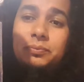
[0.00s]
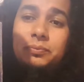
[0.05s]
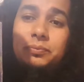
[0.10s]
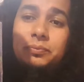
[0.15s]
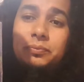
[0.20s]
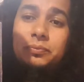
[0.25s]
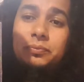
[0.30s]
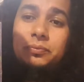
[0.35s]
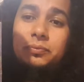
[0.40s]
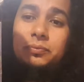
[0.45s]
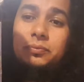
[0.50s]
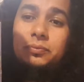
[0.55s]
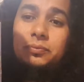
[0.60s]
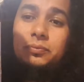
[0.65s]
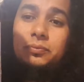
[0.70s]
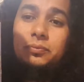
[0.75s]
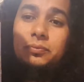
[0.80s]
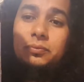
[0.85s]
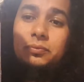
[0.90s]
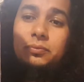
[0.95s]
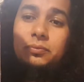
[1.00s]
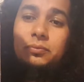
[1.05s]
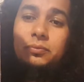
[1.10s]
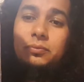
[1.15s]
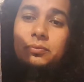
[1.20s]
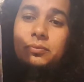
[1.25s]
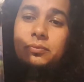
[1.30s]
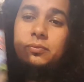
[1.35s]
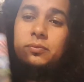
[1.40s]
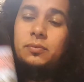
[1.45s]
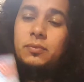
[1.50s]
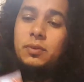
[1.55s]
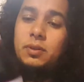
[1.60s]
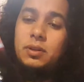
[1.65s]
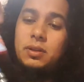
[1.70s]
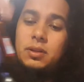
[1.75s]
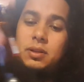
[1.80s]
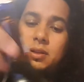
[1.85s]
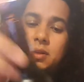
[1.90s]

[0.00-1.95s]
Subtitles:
Nobody speaks.